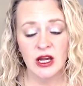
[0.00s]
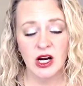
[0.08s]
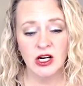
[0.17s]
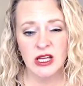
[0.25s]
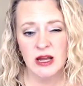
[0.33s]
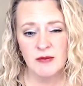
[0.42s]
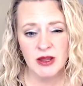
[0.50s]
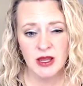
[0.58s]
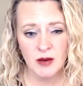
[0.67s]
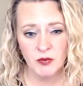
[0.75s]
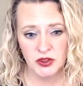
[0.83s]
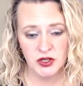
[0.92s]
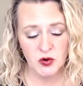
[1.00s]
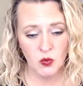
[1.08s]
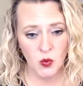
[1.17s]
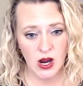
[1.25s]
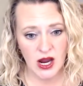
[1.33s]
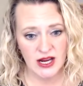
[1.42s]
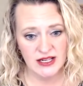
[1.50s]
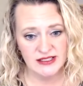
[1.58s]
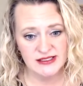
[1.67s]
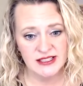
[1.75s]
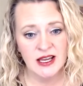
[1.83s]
are coming up with your whys,